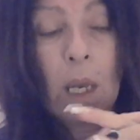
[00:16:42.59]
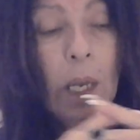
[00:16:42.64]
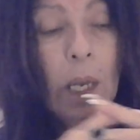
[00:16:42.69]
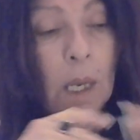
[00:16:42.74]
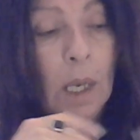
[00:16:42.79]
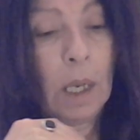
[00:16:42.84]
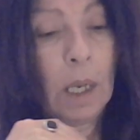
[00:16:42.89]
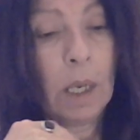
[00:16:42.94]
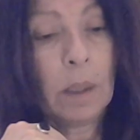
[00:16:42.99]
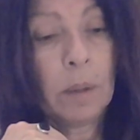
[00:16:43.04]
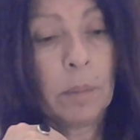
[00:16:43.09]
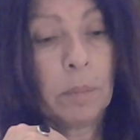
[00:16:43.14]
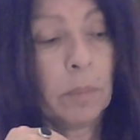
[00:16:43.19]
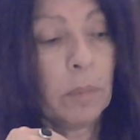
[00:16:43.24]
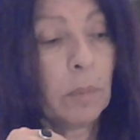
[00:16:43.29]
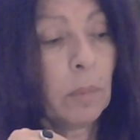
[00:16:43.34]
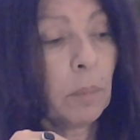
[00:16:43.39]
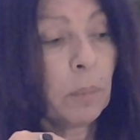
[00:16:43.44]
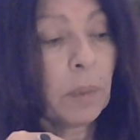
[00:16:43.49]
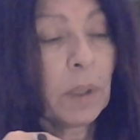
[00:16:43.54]
But
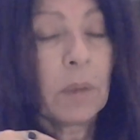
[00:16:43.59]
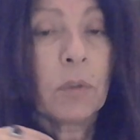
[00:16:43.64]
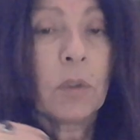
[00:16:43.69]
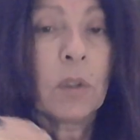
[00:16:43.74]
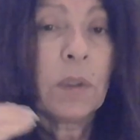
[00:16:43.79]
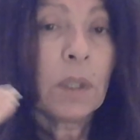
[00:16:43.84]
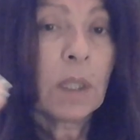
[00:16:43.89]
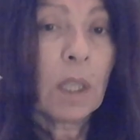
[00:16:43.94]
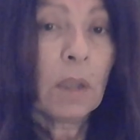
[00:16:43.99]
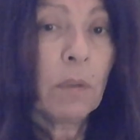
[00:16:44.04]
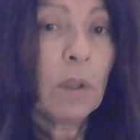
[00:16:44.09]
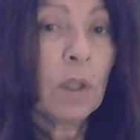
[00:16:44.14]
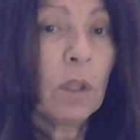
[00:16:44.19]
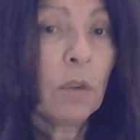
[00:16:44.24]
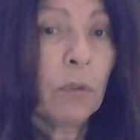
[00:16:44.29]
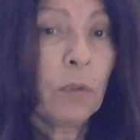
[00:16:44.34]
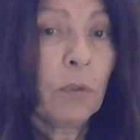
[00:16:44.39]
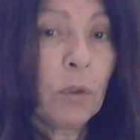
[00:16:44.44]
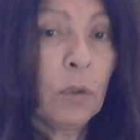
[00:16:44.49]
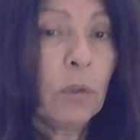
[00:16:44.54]
I'm just giving
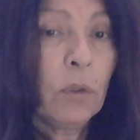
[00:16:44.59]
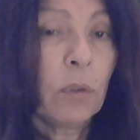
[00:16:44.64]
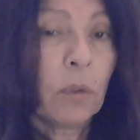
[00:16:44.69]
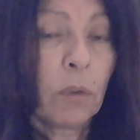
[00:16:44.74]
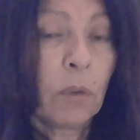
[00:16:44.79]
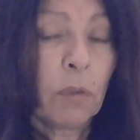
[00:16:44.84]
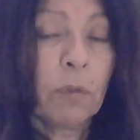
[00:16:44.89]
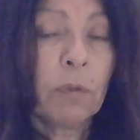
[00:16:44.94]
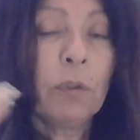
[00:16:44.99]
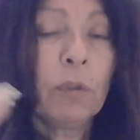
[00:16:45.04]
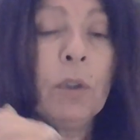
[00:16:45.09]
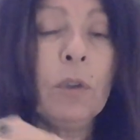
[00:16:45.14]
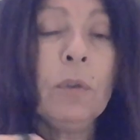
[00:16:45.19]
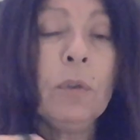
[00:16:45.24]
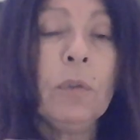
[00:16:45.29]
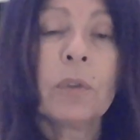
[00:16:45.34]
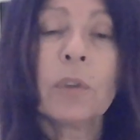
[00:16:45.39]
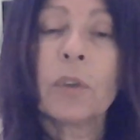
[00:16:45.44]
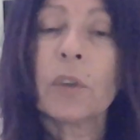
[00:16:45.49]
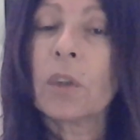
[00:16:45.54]
you food
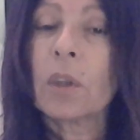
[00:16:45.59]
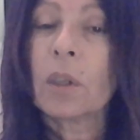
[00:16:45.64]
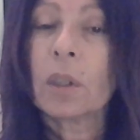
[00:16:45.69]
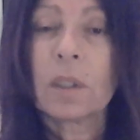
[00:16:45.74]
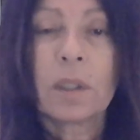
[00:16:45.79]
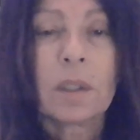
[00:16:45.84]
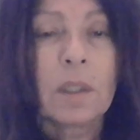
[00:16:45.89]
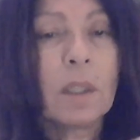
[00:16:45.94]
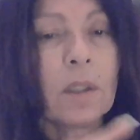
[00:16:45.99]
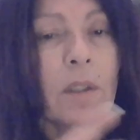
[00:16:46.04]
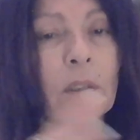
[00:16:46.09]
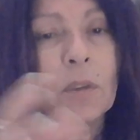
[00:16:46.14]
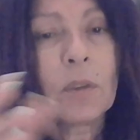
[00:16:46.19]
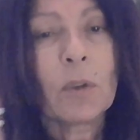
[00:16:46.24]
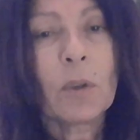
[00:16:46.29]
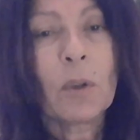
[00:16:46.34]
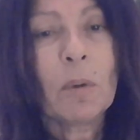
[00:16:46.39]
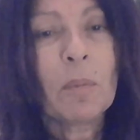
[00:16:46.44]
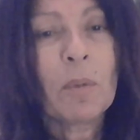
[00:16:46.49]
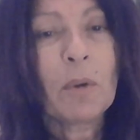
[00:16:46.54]
for, see
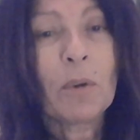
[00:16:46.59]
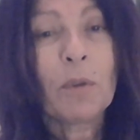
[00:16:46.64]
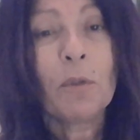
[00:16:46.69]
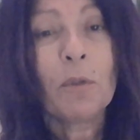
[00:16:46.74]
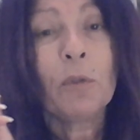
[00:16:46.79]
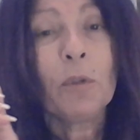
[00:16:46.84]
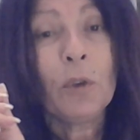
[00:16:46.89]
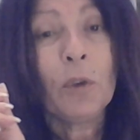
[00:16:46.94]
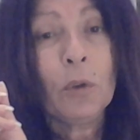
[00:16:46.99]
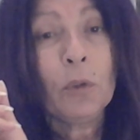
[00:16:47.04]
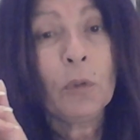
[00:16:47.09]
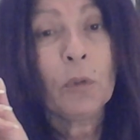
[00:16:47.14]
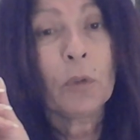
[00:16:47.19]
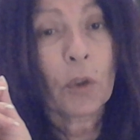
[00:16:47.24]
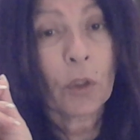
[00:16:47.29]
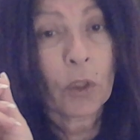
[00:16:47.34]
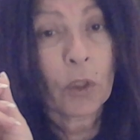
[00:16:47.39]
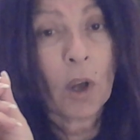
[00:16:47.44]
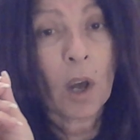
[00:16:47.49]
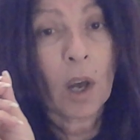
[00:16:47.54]
this new moon, food
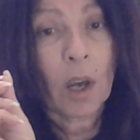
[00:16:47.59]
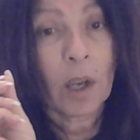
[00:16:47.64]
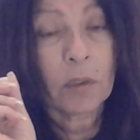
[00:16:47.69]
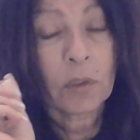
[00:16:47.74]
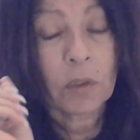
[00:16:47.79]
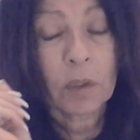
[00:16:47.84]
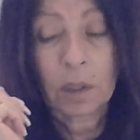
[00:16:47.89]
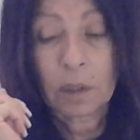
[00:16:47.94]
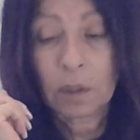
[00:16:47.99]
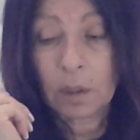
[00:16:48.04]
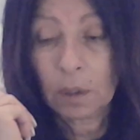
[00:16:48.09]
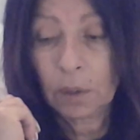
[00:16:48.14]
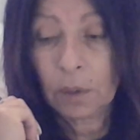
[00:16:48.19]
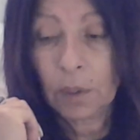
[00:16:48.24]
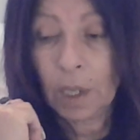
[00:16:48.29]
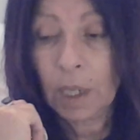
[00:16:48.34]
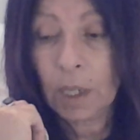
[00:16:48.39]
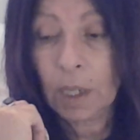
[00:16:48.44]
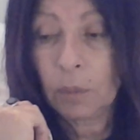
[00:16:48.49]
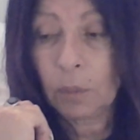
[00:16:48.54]
for thought, all
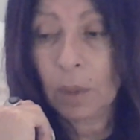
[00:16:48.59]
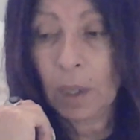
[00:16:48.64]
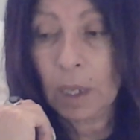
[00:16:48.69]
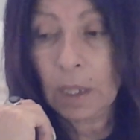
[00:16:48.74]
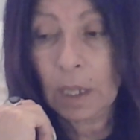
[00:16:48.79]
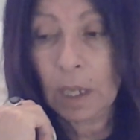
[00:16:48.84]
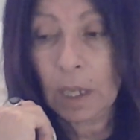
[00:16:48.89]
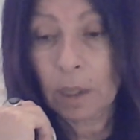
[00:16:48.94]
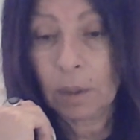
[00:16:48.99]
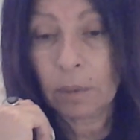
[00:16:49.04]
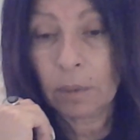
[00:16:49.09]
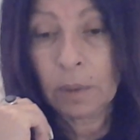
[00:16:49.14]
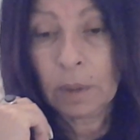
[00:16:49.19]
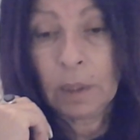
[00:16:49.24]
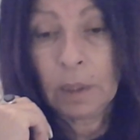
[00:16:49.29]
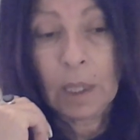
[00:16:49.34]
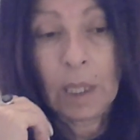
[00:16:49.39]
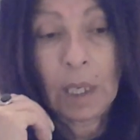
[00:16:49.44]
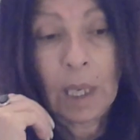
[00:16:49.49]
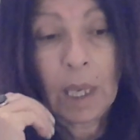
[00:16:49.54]
right, right now,
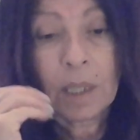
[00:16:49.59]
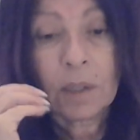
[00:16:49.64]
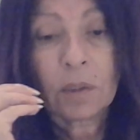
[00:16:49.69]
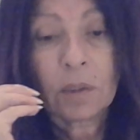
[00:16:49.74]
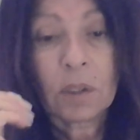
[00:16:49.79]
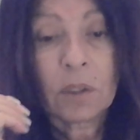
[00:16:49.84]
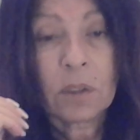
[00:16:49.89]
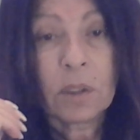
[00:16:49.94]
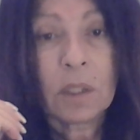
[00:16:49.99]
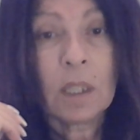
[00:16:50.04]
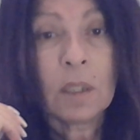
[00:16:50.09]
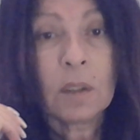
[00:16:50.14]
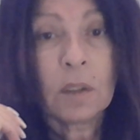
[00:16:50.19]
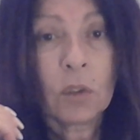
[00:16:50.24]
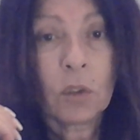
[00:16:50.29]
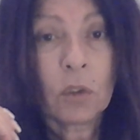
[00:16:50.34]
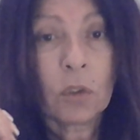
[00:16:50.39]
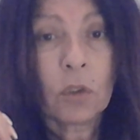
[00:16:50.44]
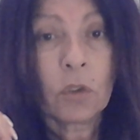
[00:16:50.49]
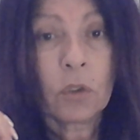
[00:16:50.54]
as to things
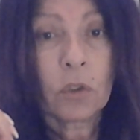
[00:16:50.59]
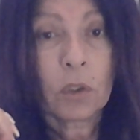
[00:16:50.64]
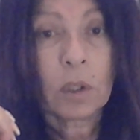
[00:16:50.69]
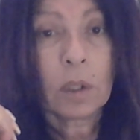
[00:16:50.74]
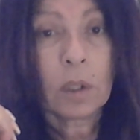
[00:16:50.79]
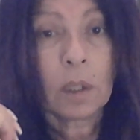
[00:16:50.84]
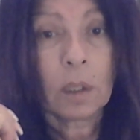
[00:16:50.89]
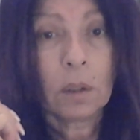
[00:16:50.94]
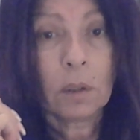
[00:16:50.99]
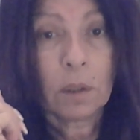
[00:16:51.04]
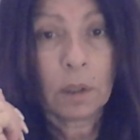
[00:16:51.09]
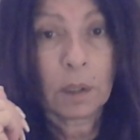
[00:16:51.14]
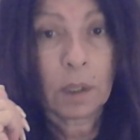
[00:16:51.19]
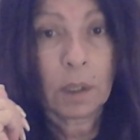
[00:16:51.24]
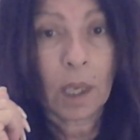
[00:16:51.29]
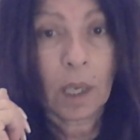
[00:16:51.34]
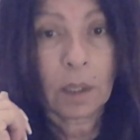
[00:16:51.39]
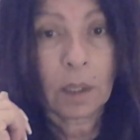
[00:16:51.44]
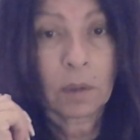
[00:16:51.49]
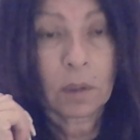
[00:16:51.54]
that you should
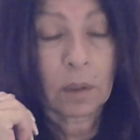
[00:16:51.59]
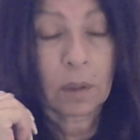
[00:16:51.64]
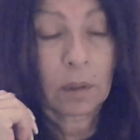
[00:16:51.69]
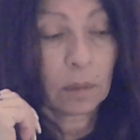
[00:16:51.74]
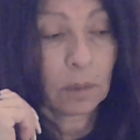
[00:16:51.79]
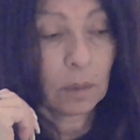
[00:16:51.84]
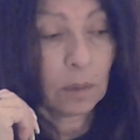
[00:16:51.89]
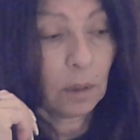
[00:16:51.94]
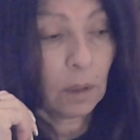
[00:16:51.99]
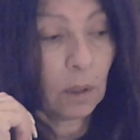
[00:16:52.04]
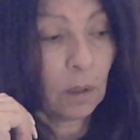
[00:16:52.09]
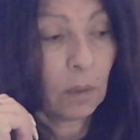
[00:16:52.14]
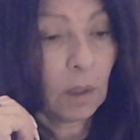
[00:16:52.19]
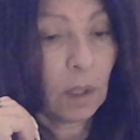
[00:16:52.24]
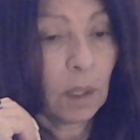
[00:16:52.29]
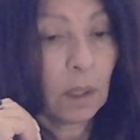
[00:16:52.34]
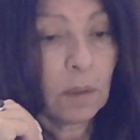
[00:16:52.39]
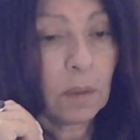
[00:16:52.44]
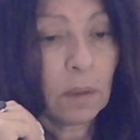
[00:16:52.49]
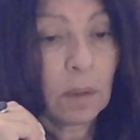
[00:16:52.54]
look at, all
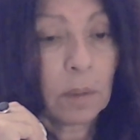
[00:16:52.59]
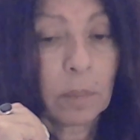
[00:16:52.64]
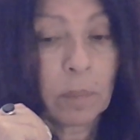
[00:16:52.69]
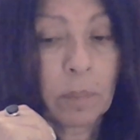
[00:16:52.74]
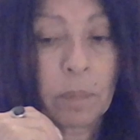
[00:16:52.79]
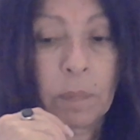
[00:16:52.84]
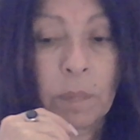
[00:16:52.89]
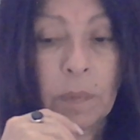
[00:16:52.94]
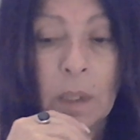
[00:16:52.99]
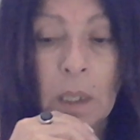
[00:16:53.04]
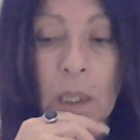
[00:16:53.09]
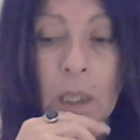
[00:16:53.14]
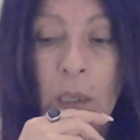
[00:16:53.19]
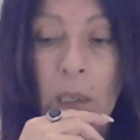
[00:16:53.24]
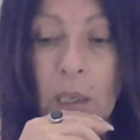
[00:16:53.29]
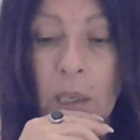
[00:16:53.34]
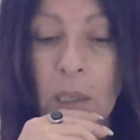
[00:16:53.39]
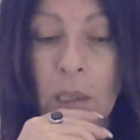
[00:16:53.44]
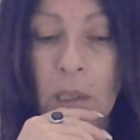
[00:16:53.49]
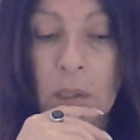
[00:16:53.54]
right,
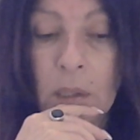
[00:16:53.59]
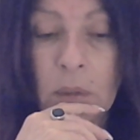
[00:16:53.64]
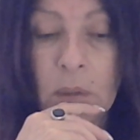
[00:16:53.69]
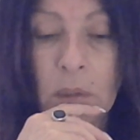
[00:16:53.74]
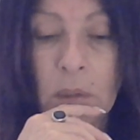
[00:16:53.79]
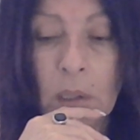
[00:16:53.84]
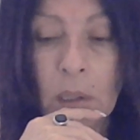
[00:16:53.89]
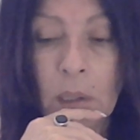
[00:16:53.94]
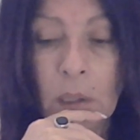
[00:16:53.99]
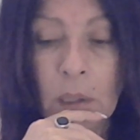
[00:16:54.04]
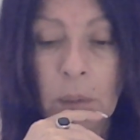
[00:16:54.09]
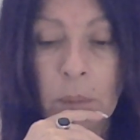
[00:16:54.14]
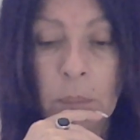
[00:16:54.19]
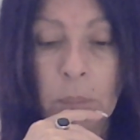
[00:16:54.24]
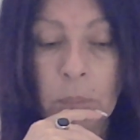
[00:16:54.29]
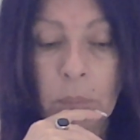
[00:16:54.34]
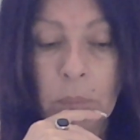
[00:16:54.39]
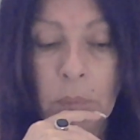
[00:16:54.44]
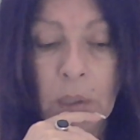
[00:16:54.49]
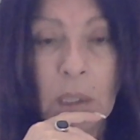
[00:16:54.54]
and
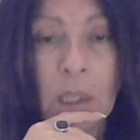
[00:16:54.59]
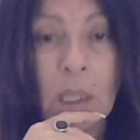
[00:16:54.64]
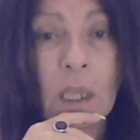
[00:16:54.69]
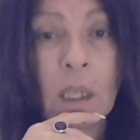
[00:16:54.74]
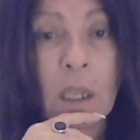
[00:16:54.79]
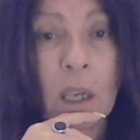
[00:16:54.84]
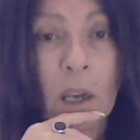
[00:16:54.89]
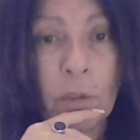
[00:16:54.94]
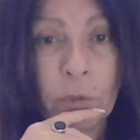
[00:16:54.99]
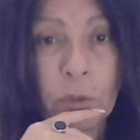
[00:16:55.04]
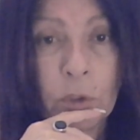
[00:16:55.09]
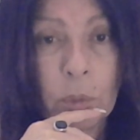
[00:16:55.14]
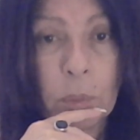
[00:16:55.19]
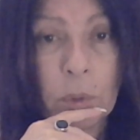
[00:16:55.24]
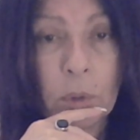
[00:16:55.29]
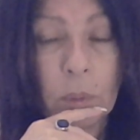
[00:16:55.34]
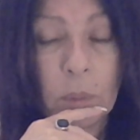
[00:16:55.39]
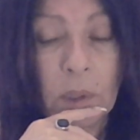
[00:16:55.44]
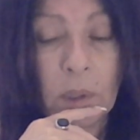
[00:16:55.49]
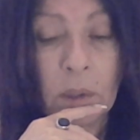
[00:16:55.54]
get
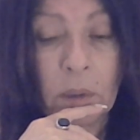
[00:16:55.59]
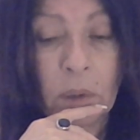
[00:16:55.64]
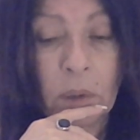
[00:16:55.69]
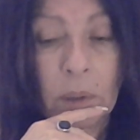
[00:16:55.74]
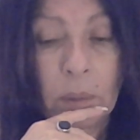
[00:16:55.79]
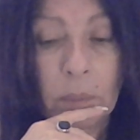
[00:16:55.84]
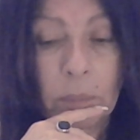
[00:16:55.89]
comfortable with,